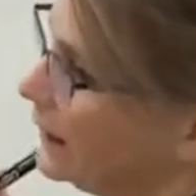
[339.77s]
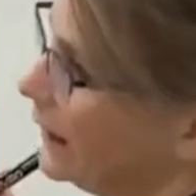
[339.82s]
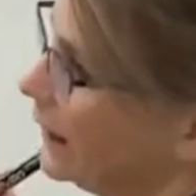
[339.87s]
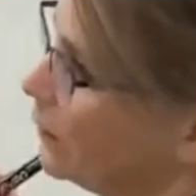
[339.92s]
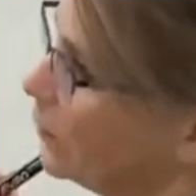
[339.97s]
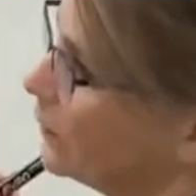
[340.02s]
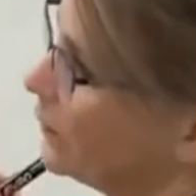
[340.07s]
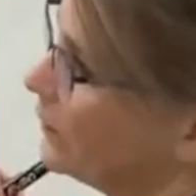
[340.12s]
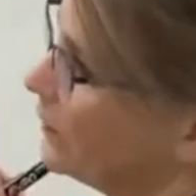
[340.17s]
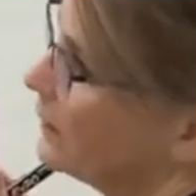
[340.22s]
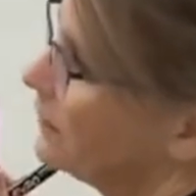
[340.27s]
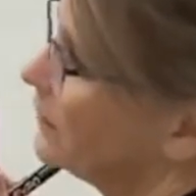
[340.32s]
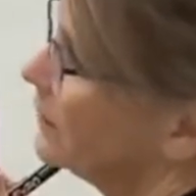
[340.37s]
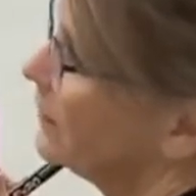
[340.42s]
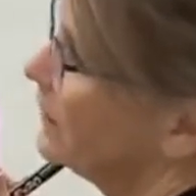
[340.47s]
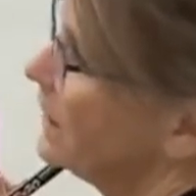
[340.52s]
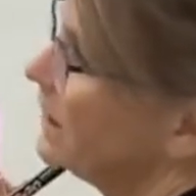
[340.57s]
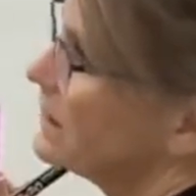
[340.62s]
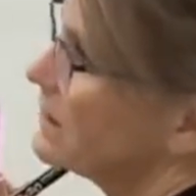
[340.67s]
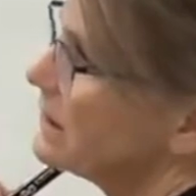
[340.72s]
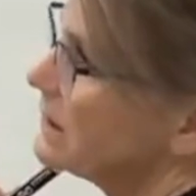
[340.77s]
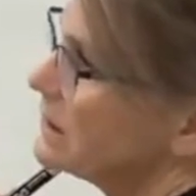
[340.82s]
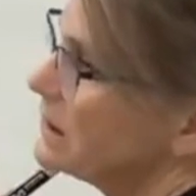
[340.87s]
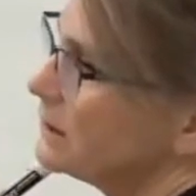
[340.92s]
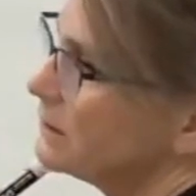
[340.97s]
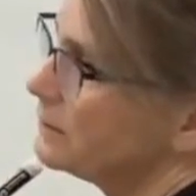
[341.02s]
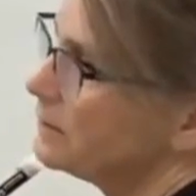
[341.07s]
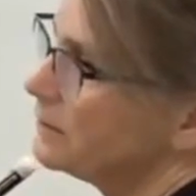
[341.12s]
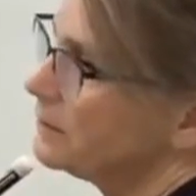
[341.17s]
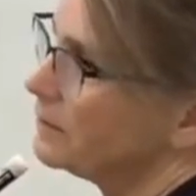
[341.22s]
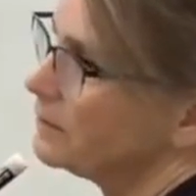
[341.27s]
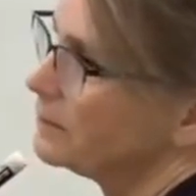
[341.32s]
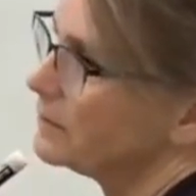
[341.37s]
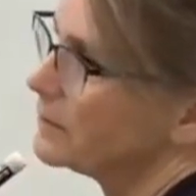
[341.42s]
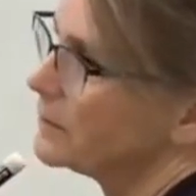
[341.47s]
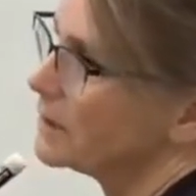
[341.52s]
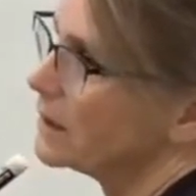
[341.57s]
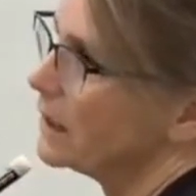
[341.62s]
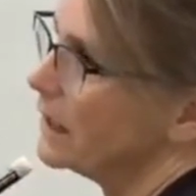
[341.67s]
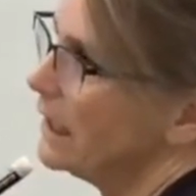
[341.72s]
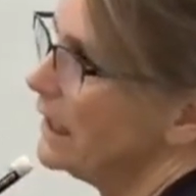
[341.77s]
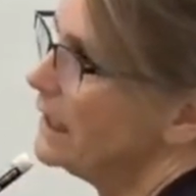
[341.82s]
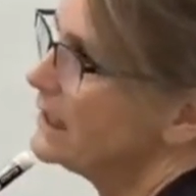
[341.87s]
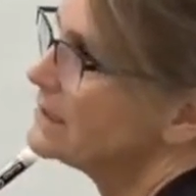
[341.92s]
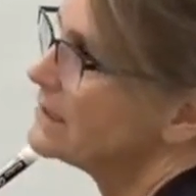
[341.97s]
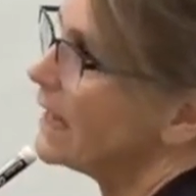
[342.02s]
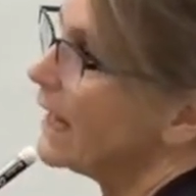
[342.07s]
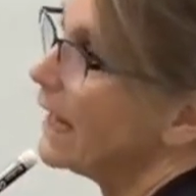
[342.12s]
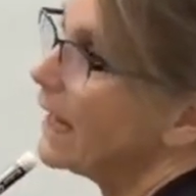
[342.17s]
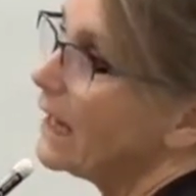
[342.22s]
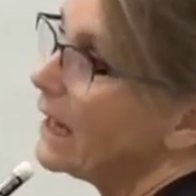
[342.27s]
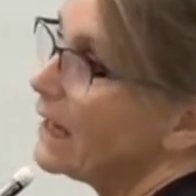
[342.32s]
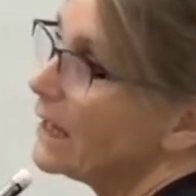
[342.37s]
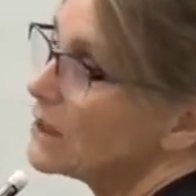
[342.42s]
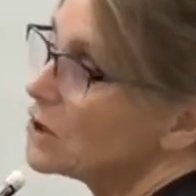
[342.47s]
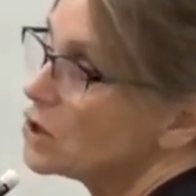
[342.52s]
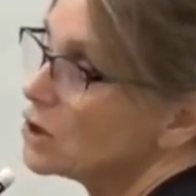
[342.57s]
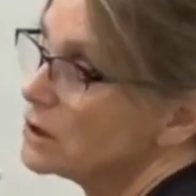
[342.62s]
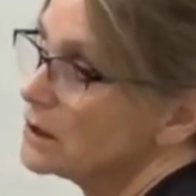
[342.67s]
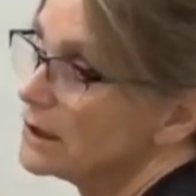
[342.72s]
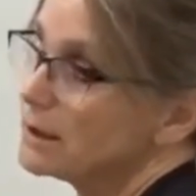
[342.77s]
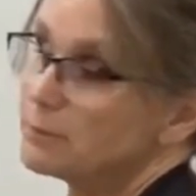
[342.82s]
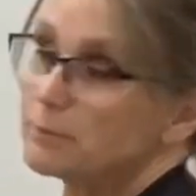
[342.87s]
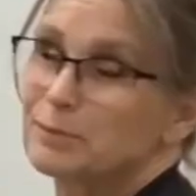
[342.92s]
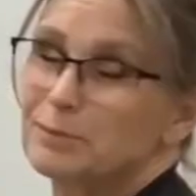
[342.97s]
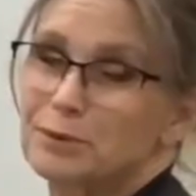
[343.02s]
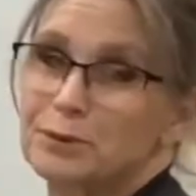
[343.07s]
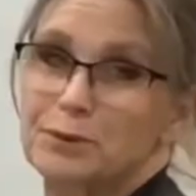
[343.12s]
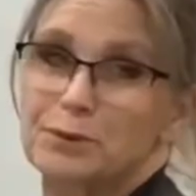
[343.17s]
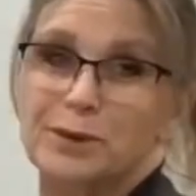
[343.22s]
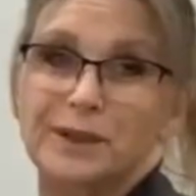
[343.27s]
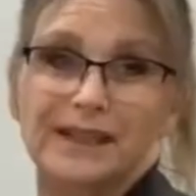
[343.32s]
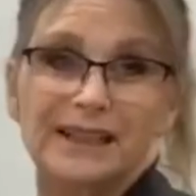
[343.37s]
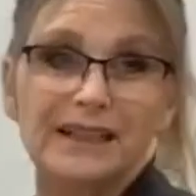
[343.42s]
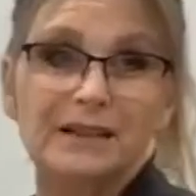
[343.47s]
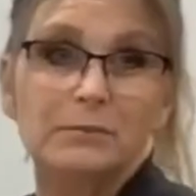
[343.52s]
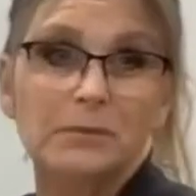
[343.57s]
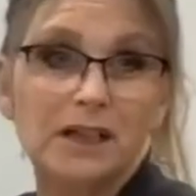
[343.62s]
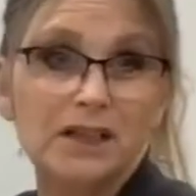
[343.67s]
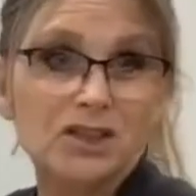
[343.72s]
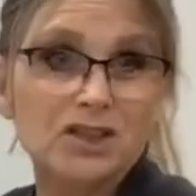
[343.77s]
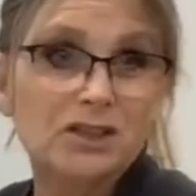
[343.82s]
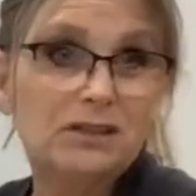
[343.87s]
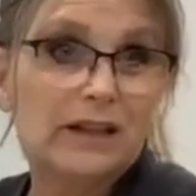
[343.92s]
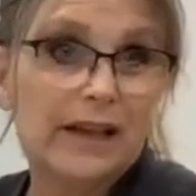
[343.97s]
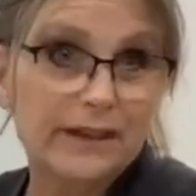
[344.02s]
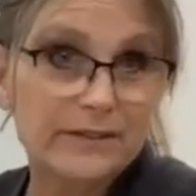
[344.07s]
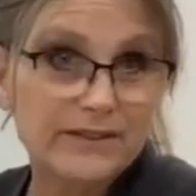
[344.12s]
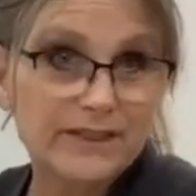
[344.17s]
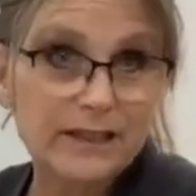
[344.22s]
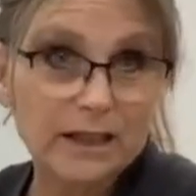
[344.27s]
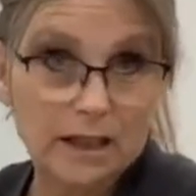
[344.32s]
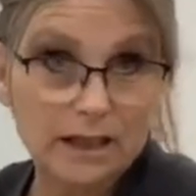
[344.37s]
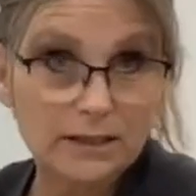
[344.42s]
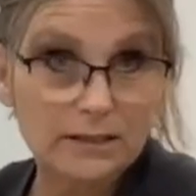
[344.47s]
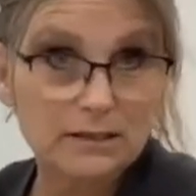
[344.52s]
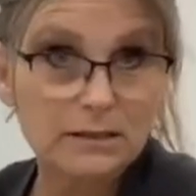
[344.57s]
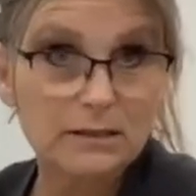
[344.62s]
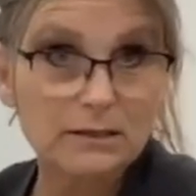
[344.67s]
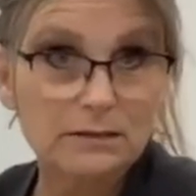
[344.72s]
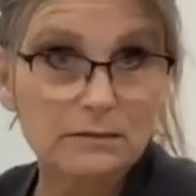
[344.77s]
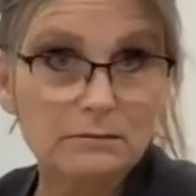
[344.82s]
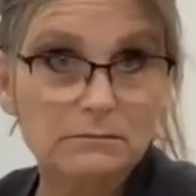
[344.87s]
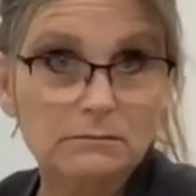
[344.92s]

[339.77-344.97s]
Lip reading: now this is actually pretty much life size.